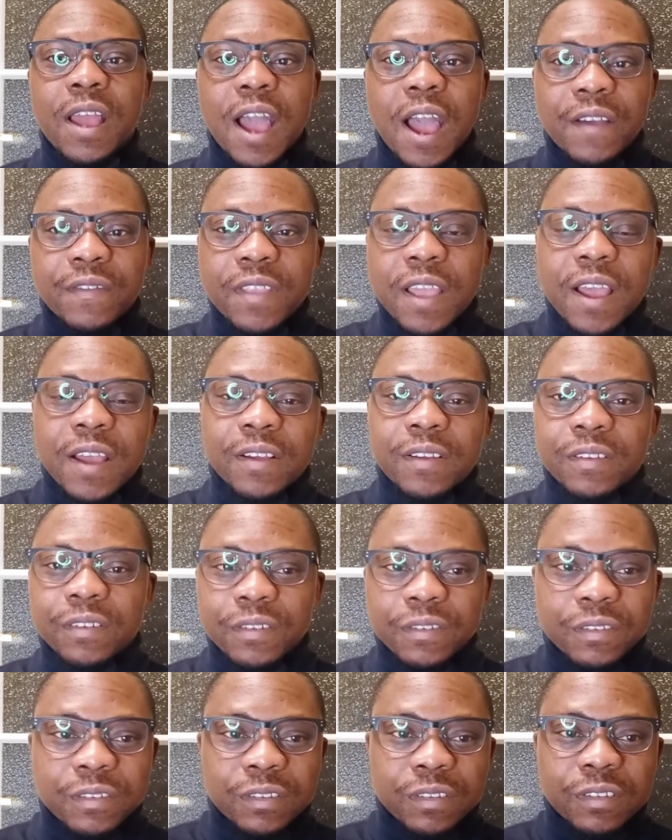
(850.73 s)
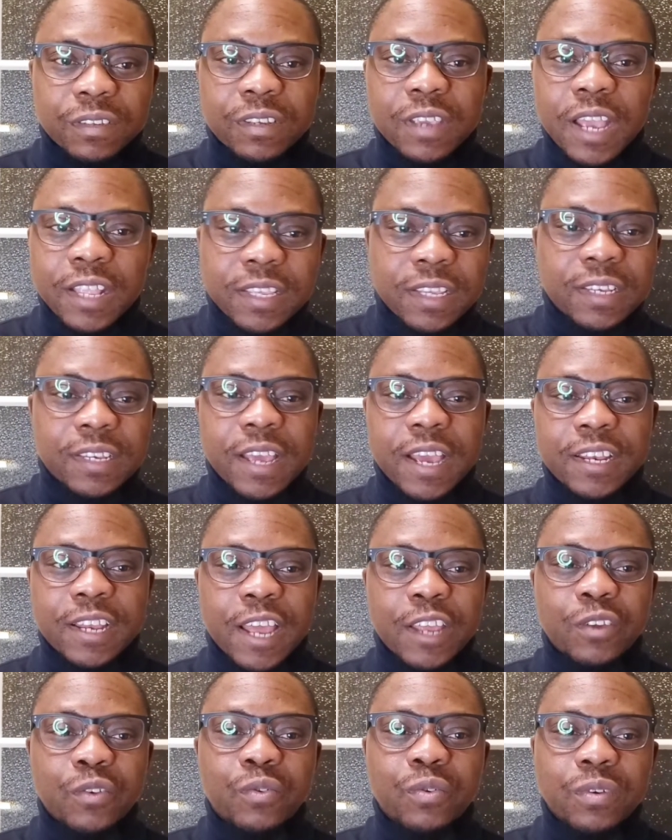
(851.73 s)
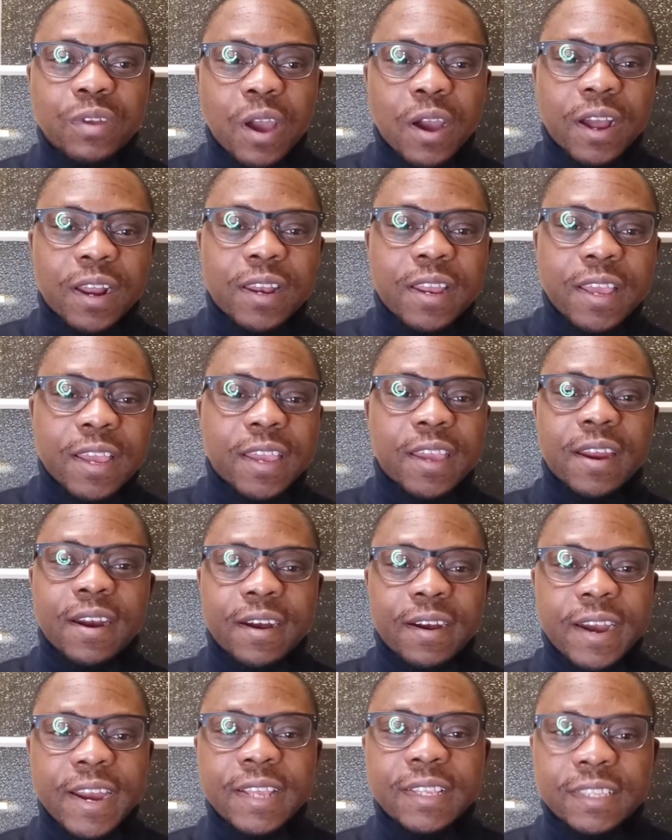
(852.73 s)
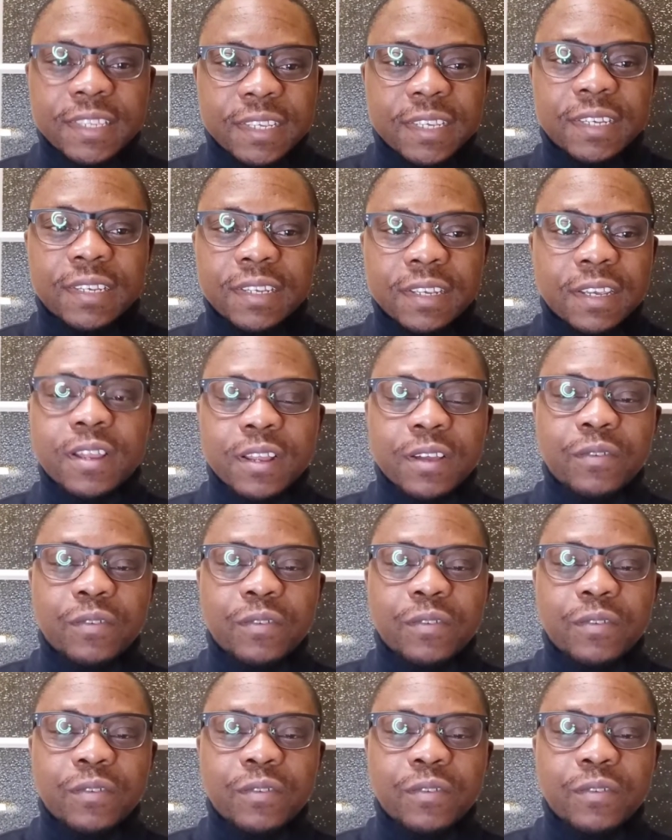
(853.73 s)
After getting there, then you will now click renting.